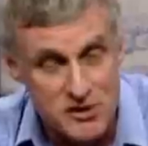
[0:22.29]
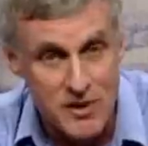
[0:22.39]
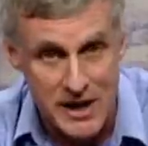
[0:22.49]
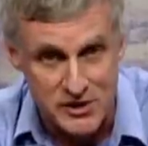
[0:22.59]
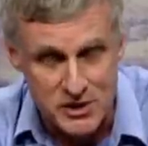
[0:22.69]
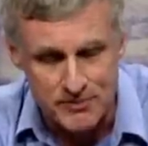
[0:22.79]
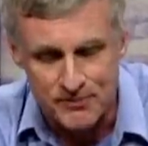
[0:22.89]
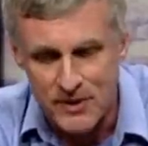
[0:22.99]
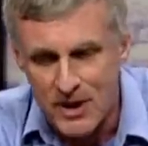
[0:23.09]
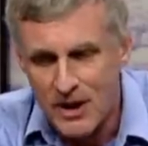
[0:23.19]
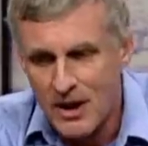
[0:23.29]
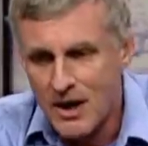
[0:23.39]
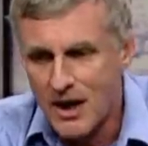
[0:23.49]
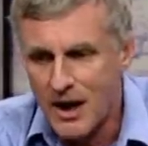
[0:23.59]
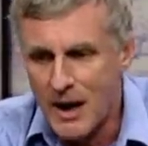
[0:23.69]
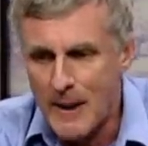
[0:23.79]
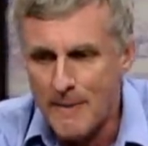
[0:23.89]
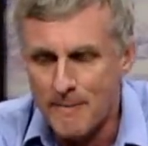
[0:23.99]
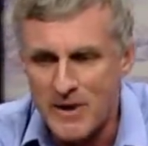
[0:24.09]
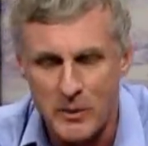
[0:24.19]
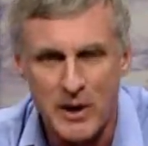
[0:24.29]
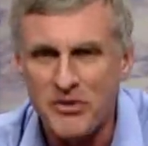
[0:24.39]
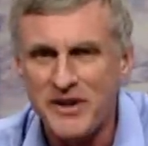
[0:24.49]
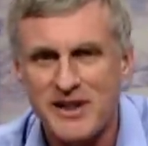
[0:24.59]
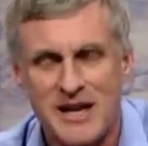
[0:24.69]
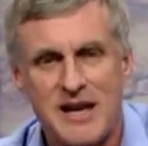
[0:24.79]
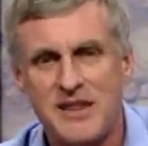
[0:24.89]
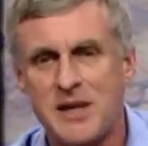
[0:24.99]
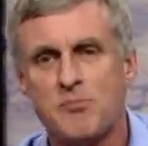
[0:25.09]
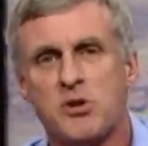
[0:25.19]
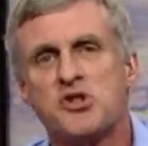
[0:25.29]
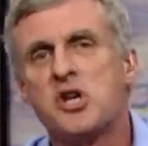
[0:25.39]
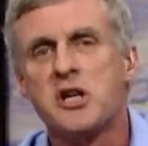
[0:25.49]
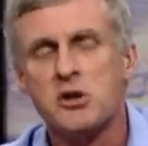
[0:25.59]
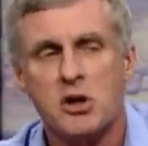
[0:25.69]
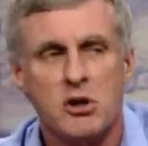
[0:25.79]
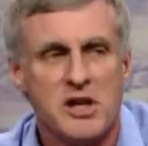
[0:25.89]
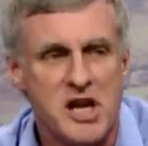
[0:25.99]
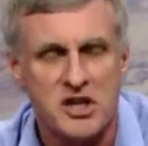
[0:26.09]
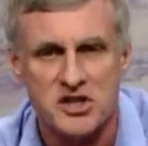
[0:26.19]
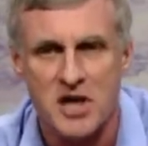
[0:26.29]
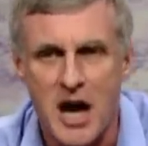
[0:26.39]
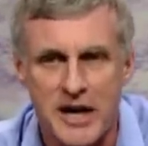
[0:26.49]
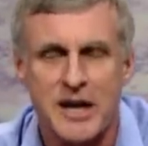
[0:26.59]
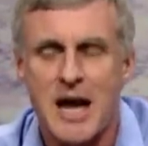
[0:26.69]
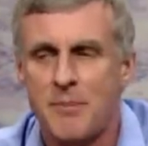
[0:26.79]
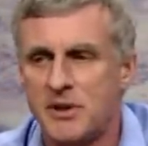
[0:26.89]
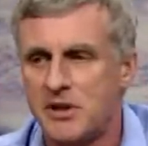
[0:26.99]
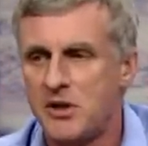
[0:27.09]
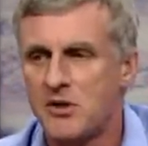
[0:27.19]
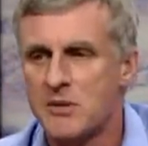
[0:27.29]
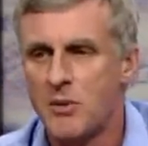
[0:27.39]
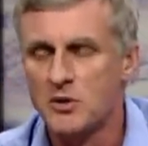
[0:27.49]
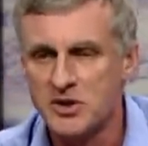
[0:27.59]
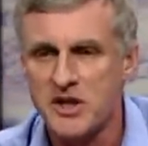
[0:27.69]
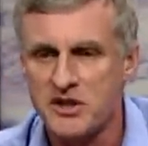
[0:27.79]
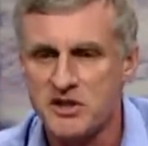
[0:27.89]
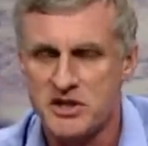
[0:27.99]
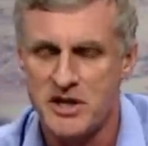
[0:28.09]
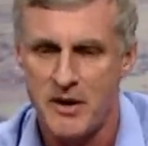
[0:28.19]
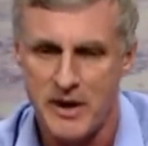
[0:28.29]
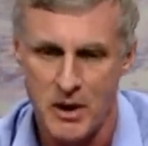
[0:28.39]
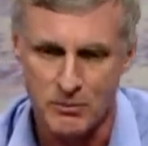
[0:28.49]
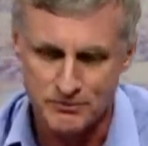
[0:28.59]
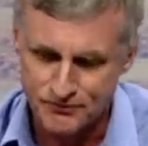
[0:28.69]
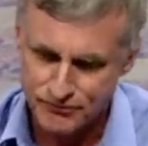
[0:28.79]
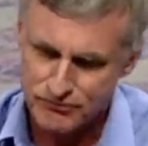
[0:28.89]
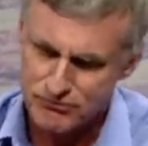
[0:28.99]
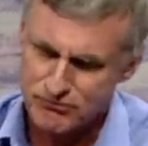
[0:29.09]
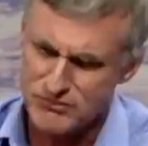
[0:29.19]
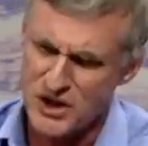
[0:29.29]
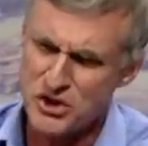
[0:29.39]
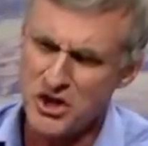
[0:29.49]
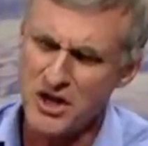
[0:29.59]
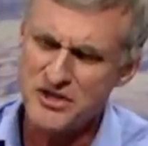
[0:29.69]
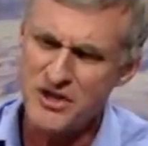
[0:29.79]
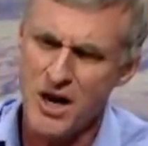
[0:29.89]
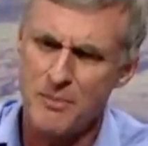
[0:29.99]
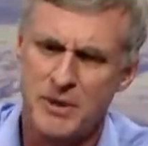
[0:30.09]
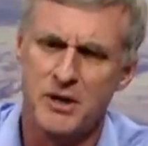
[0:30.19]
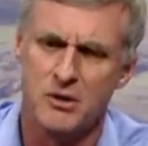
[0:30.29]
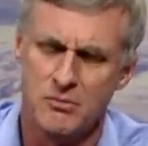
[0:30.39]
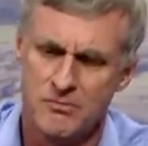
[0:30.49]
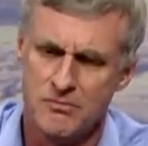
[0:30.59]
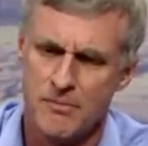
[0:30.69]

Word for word: is strange. Um, now, we don't think that anything particularly exotic happened here. The most likely scenario just uphill